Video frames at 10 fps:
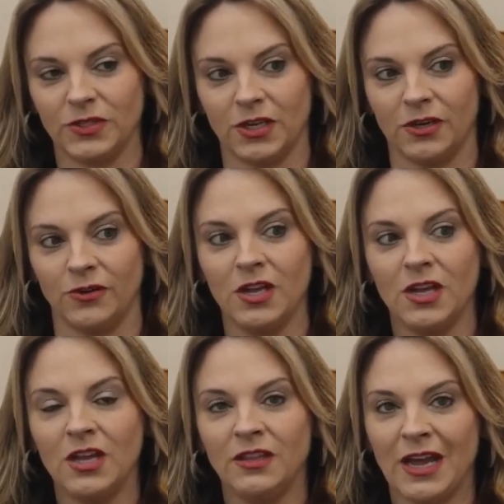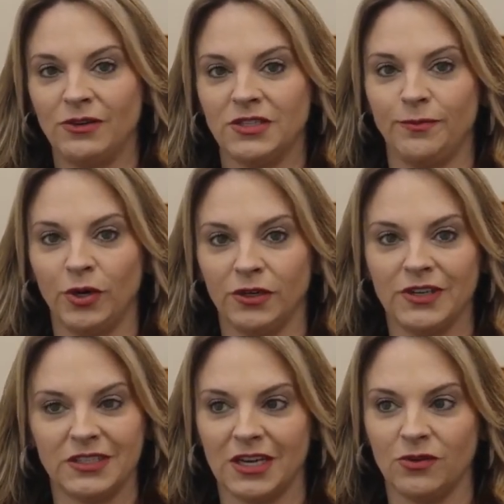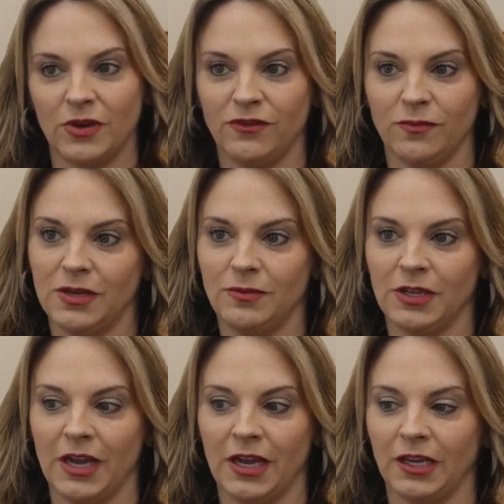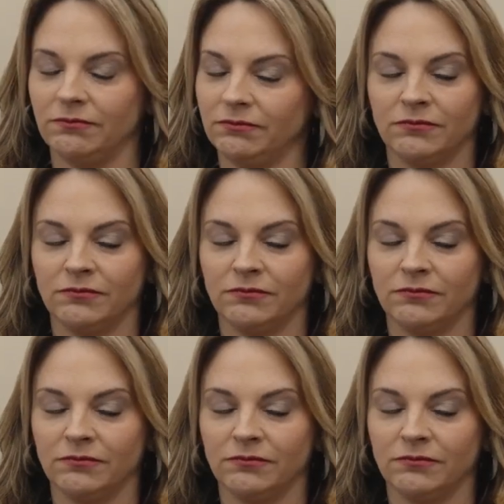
So that was a perfect segue for me to be like,